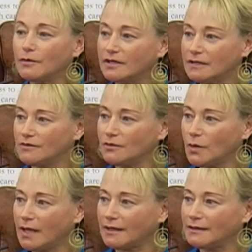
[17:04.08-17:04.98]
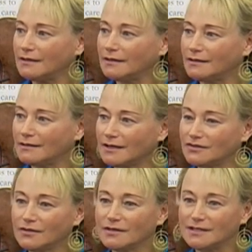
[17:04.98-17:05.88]
give it away
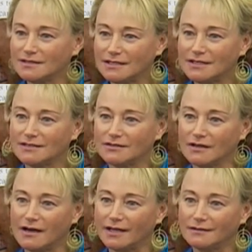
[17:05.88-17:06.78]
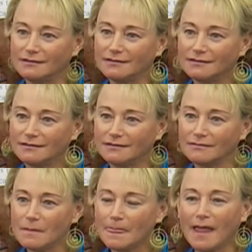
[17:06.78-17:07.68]
until the disease is gone.
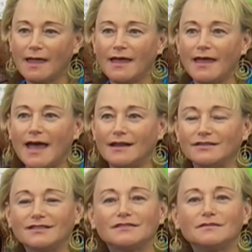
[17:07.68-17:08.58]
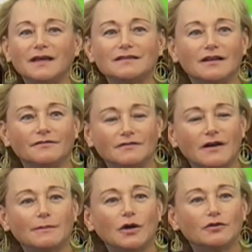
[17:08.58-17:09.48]
And I said to myself, if
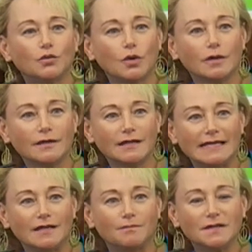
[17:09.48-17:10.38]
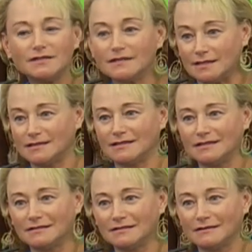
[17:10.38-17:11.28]
I'm going to work in a
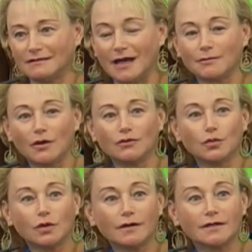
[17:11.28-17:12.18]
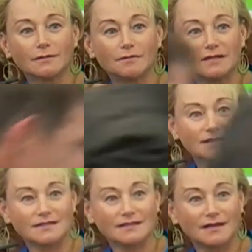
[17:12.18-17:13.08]
business, I'm going to work in a
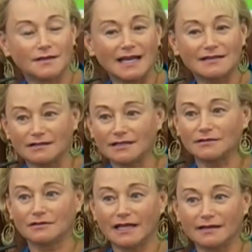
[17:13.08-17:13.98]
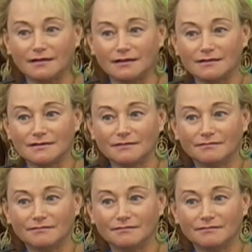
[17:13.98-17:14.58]
business that has a leader like this.